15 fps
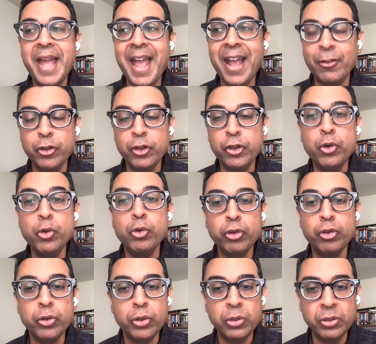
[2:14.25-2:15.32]

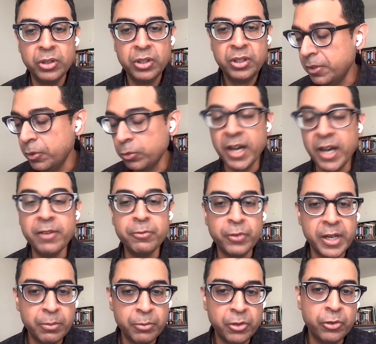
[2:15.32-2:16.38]
executional,
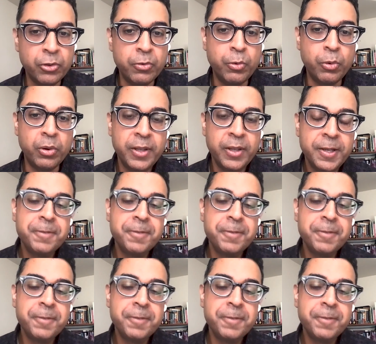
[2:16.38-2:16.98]
timeframes and so forth.